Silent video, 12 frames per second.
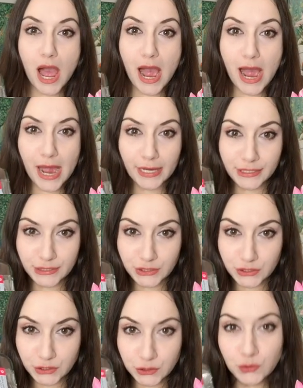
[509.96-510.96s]
I
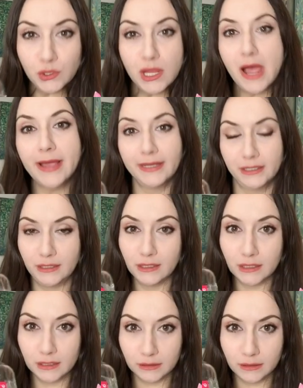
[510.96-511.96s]
do like
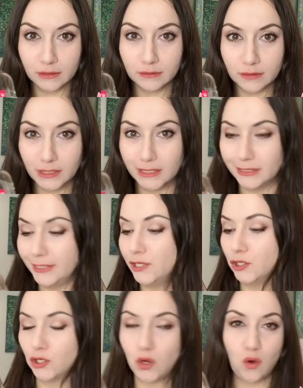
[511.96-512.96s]
the
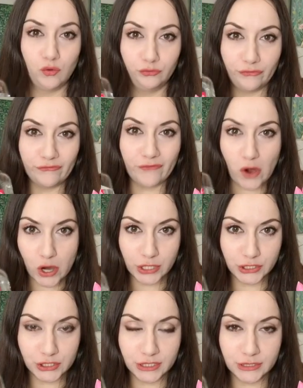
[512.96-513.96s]
clear coat of
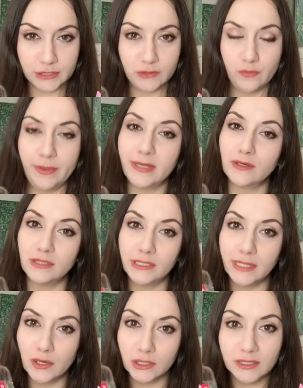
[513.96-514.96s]
varnishes, no matter that
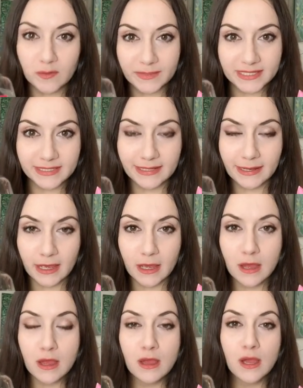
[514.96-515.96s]
they are a little bit stinky.
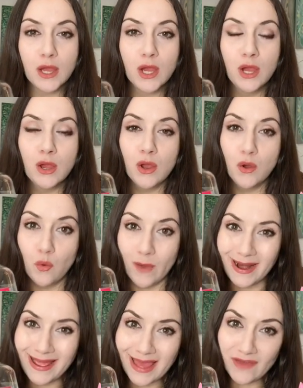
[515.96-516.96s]

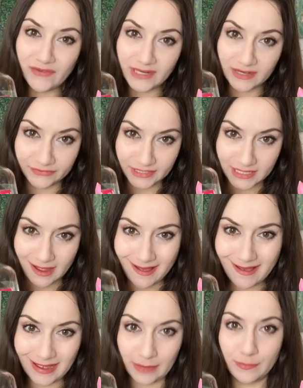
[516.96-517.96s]
When I have enough
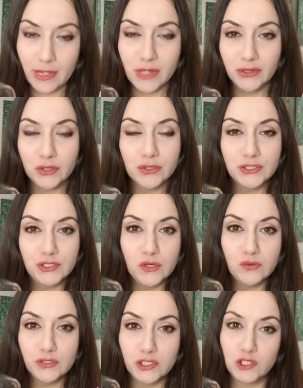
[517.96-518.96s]
time and there is
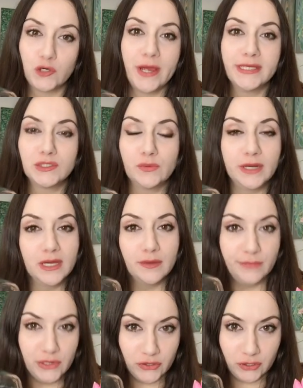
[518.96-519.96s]
no stress with a
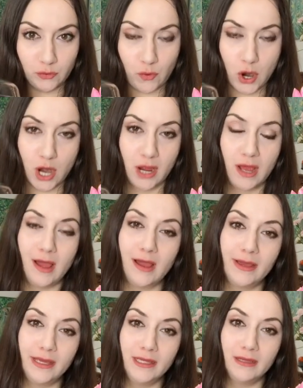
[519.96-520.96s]
commission work,
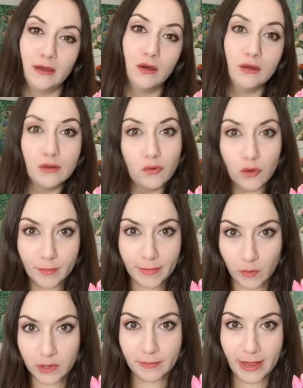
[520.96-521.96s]
or
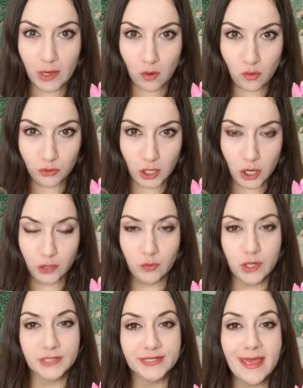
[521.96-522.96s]
with my own
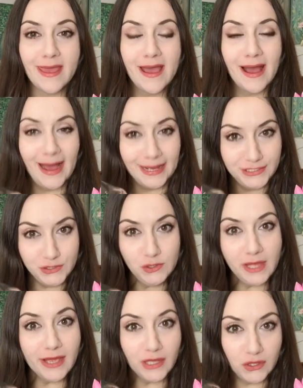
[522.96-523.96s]
artworks, I do
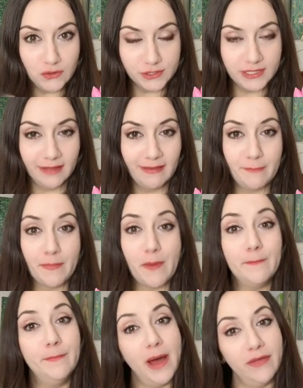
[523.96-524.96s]
like using them,
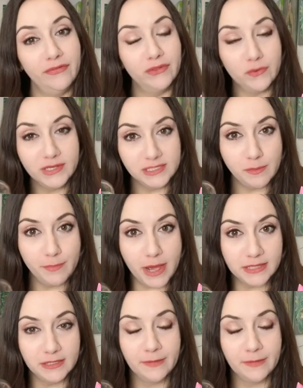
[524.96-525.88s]
but there is a but.